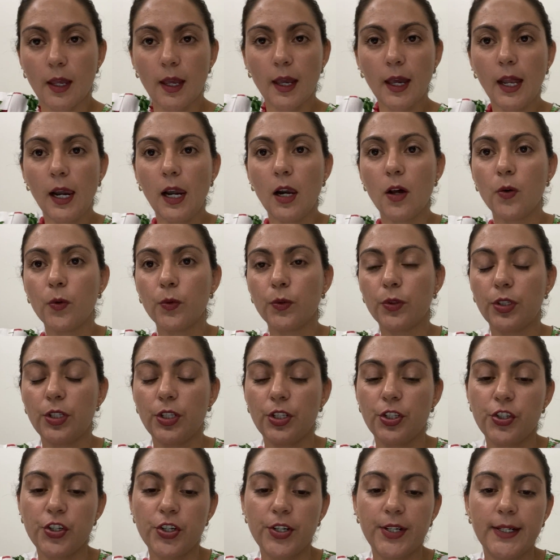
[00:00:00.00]
Hello,
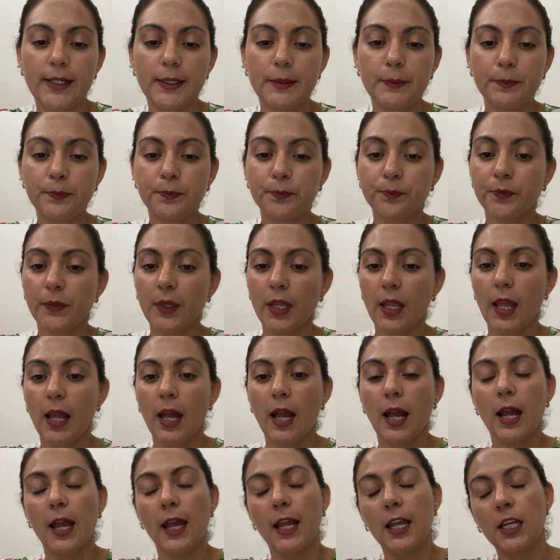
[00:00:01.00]
teacher.
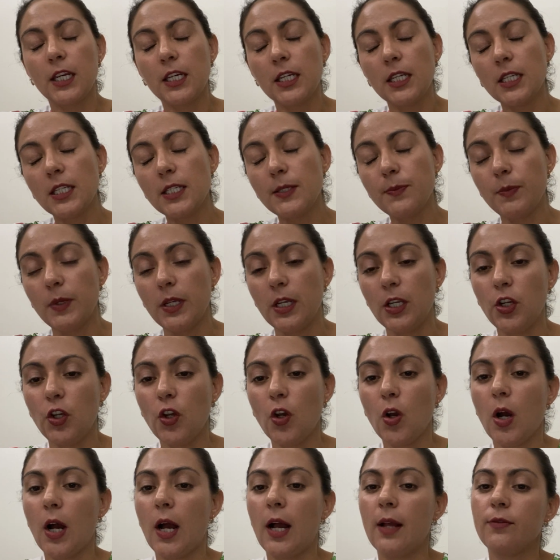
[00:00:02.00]
In this
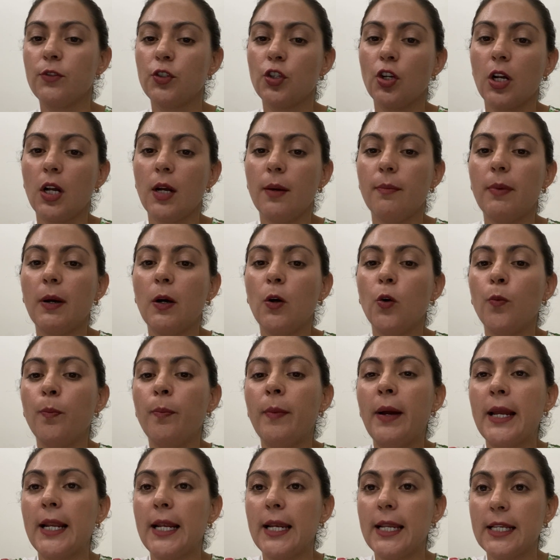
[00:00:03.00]
video, I'll talk about
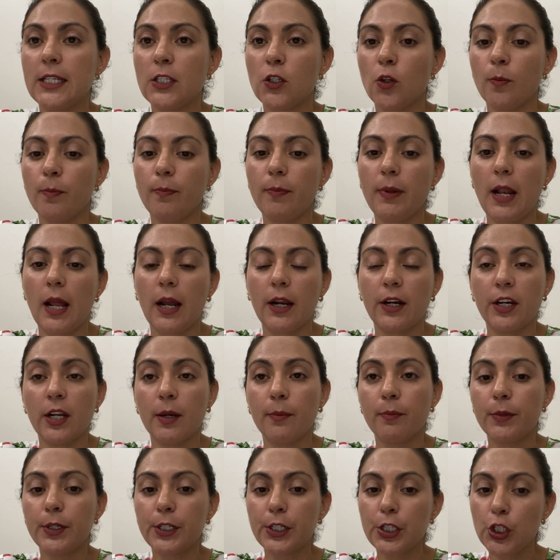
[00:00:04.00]
my lesson plan
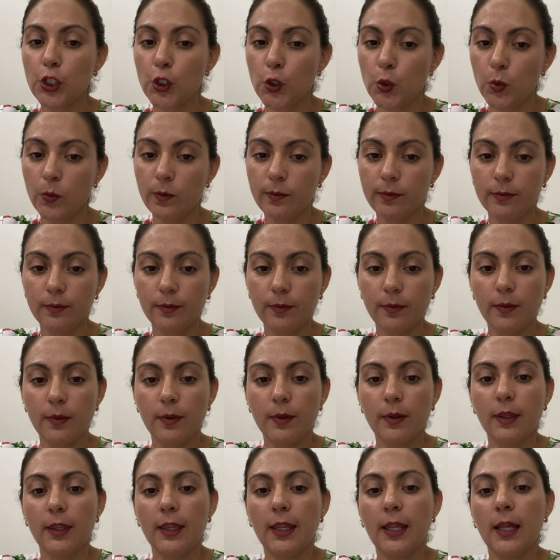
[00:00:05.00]
number 2.
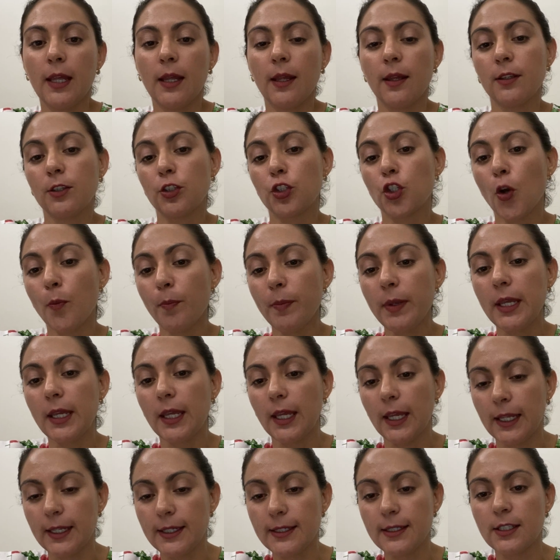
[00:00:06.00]
The topic
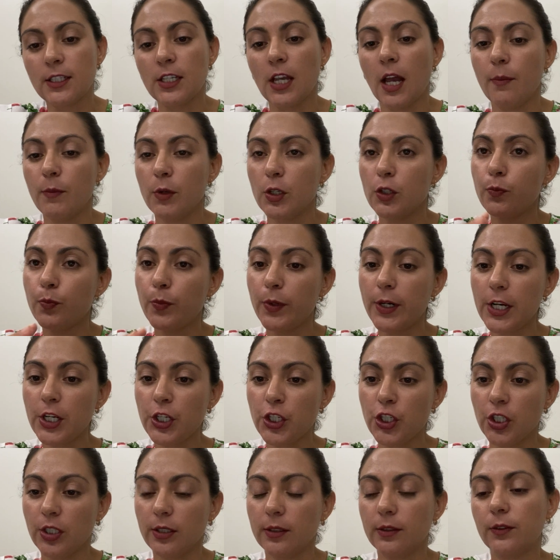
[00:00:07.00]
is time
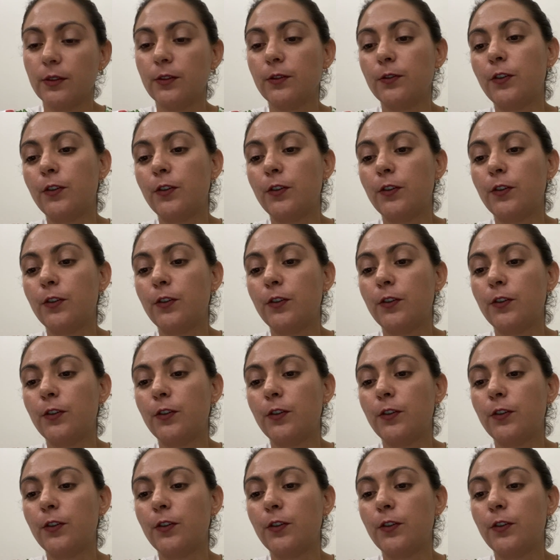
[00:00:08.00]
expression.